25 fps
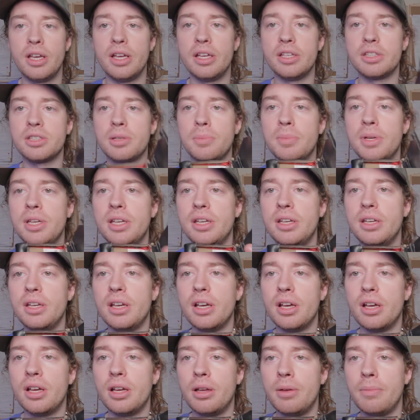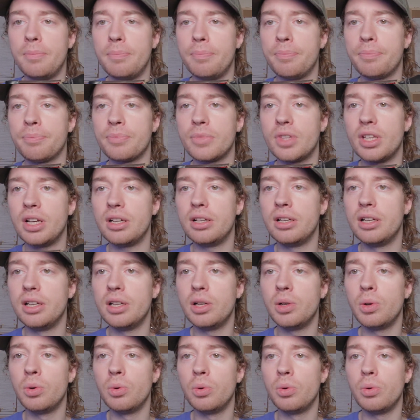It's going to be a
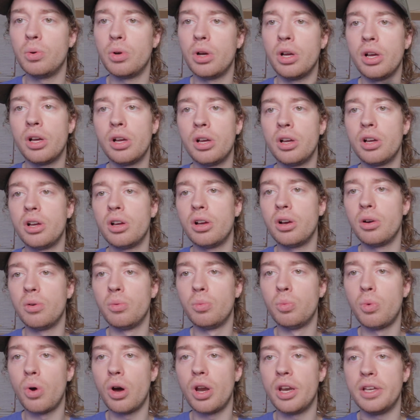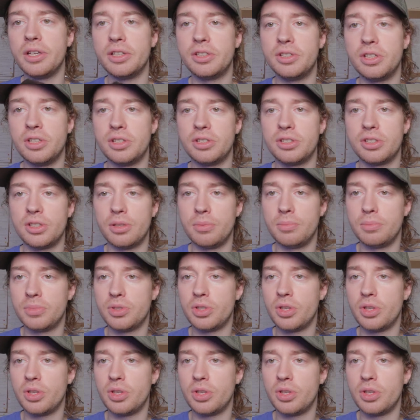little wallet system.